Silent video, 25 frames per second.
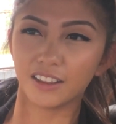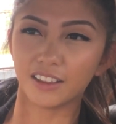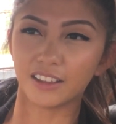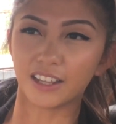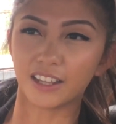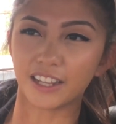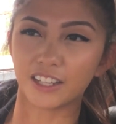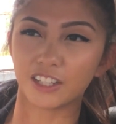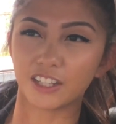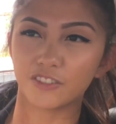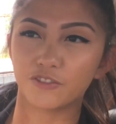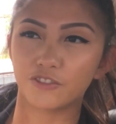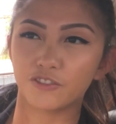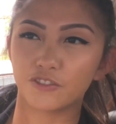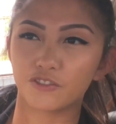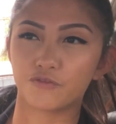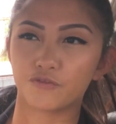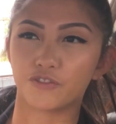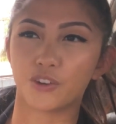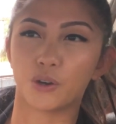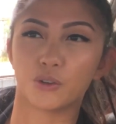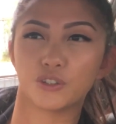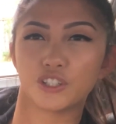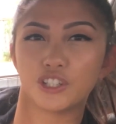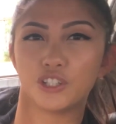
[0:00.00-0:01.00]
like
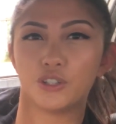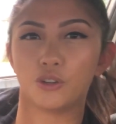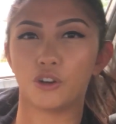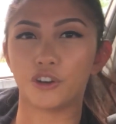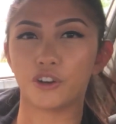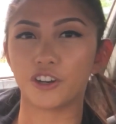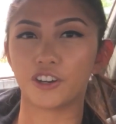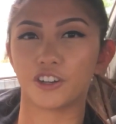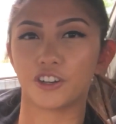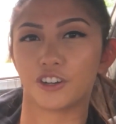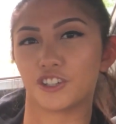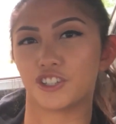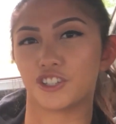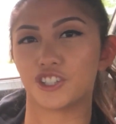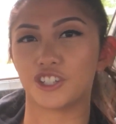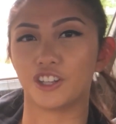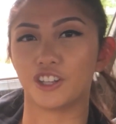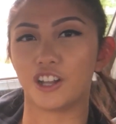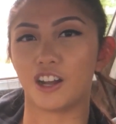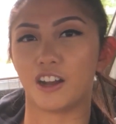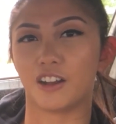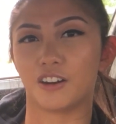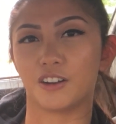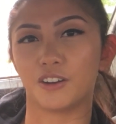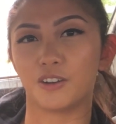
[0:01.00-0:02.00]
frozen yogurt or
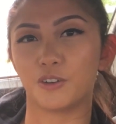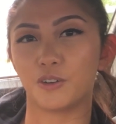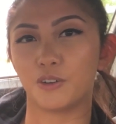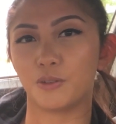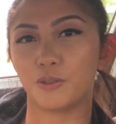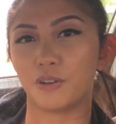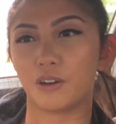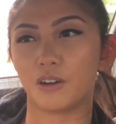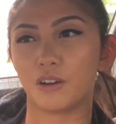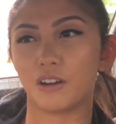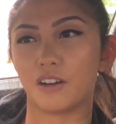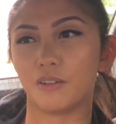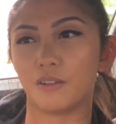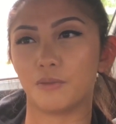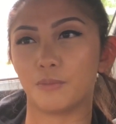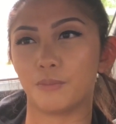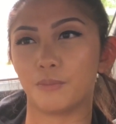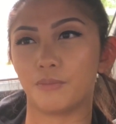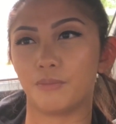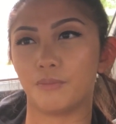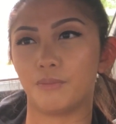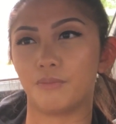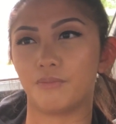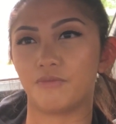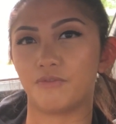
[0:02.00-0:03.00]
gelato
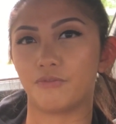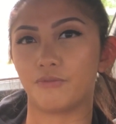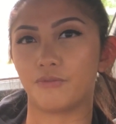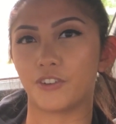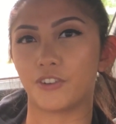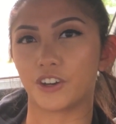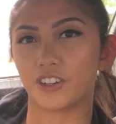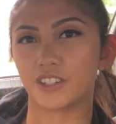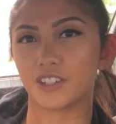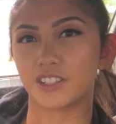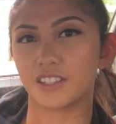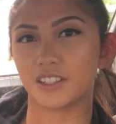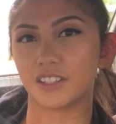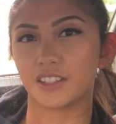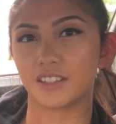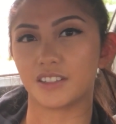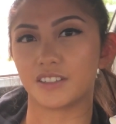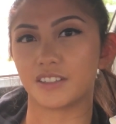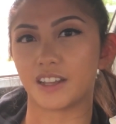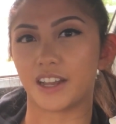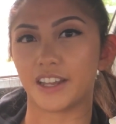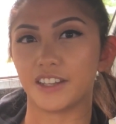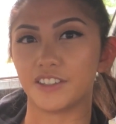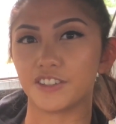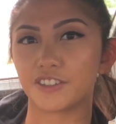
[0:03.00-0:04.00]

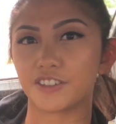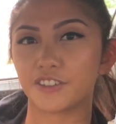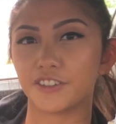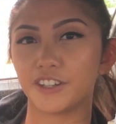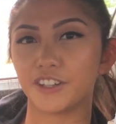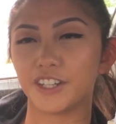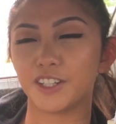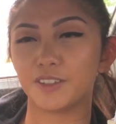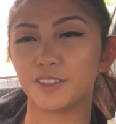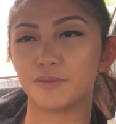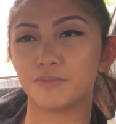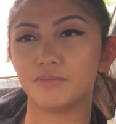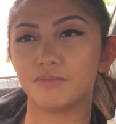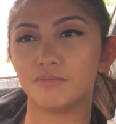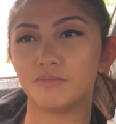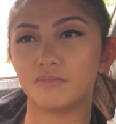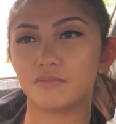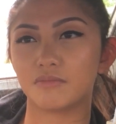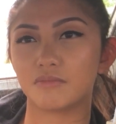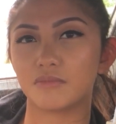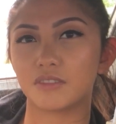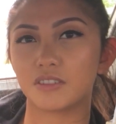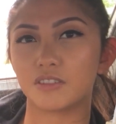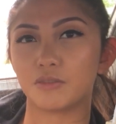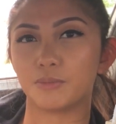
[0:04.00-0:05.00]
versus ice cream,
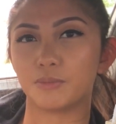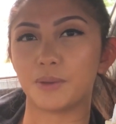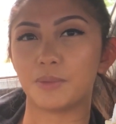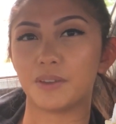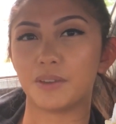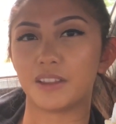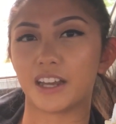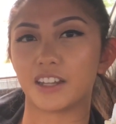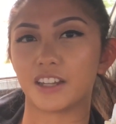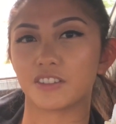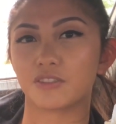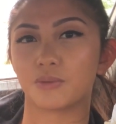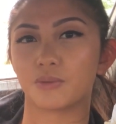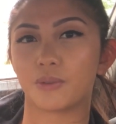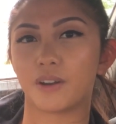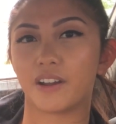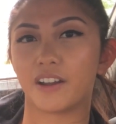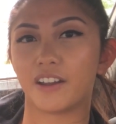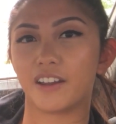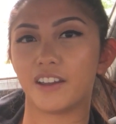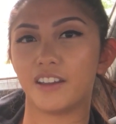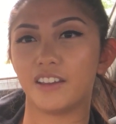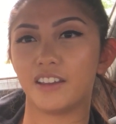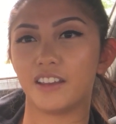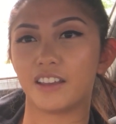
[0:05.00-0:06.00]
so maybe that's
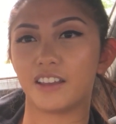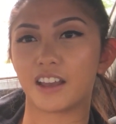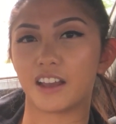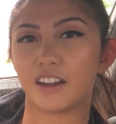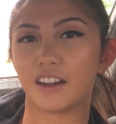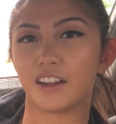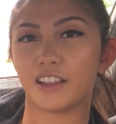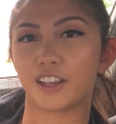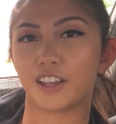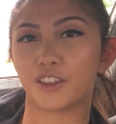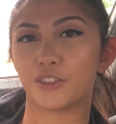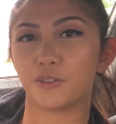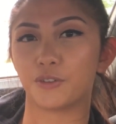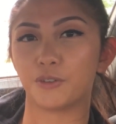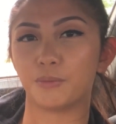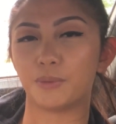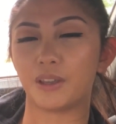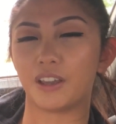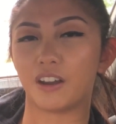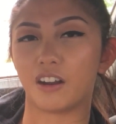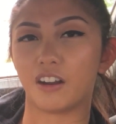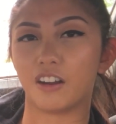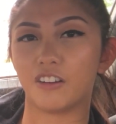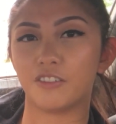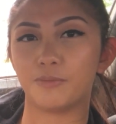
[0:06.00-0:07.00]
why it kind of like threw
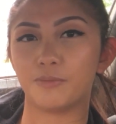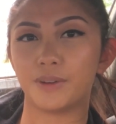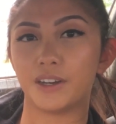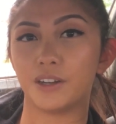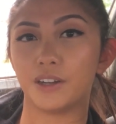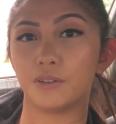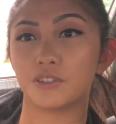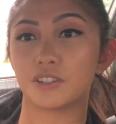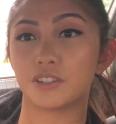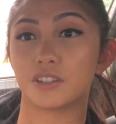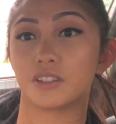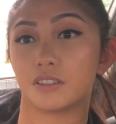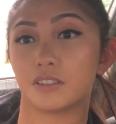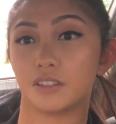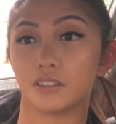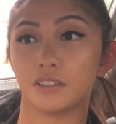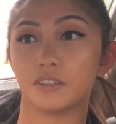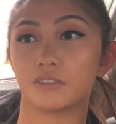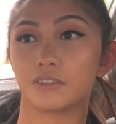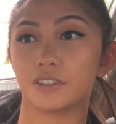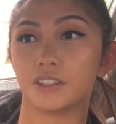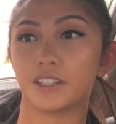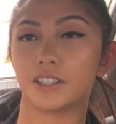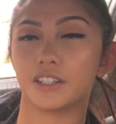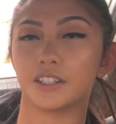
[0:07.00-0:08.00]
me off, but it was
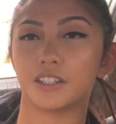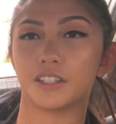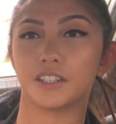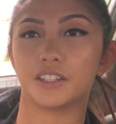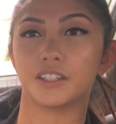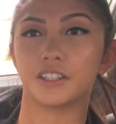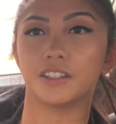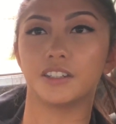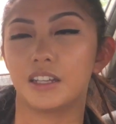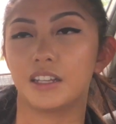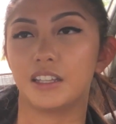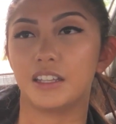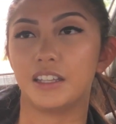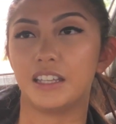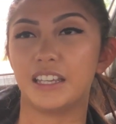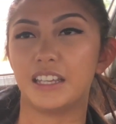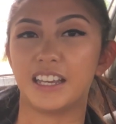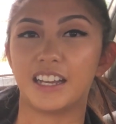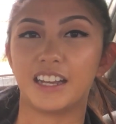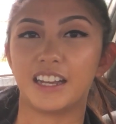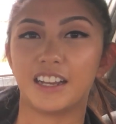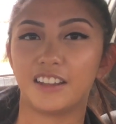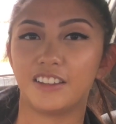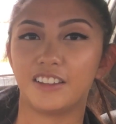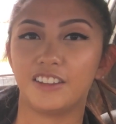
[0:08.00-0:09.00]
still really good.
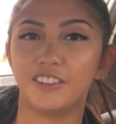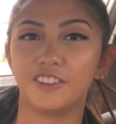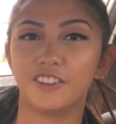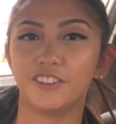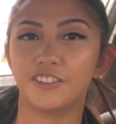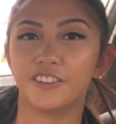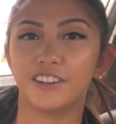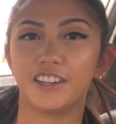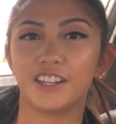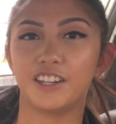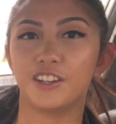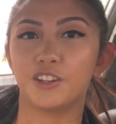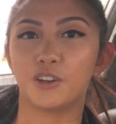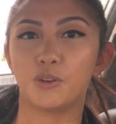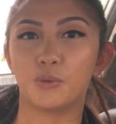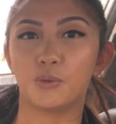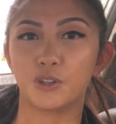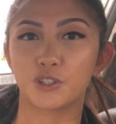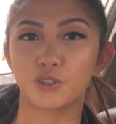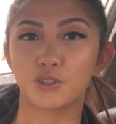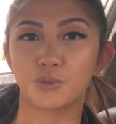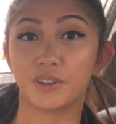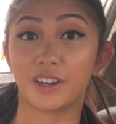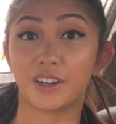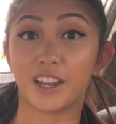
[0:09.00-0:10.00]
Yeah, you already know
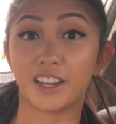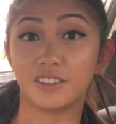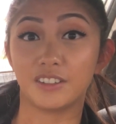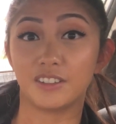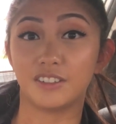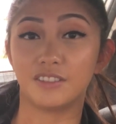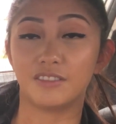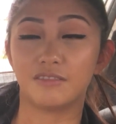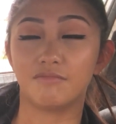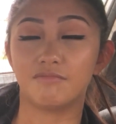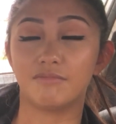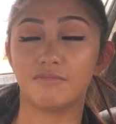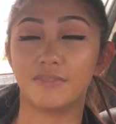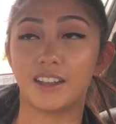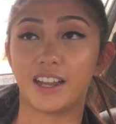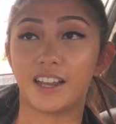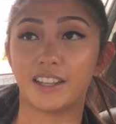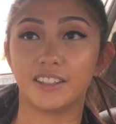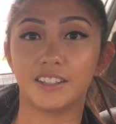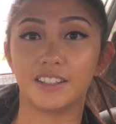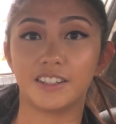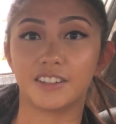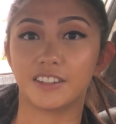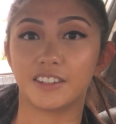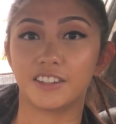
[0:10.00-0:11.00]
which one I, I
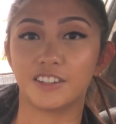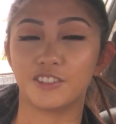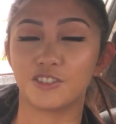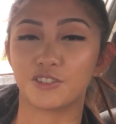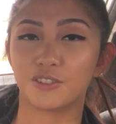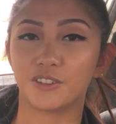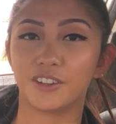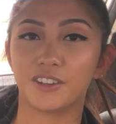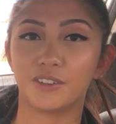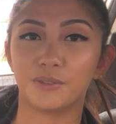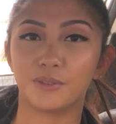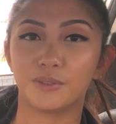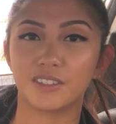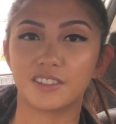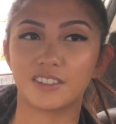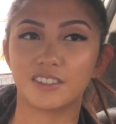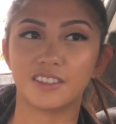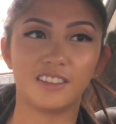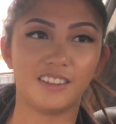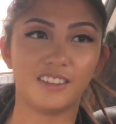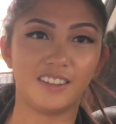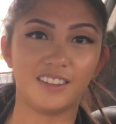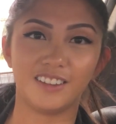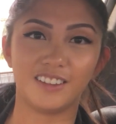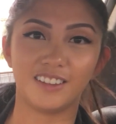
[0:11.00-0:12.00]
didn't enjoy was
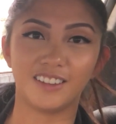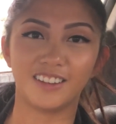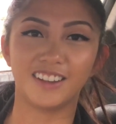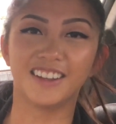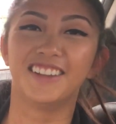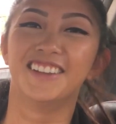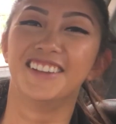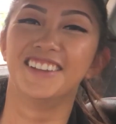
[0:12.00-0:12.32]
the